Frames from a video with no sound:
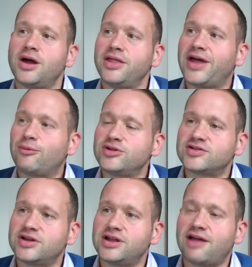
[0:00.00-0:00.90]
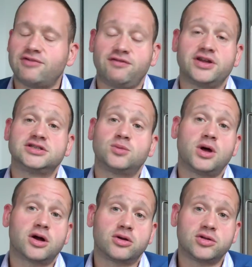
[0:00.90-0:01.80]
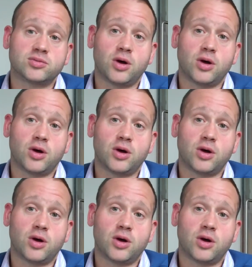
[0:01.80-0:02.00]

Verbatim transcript: And that was a lovely thing to work on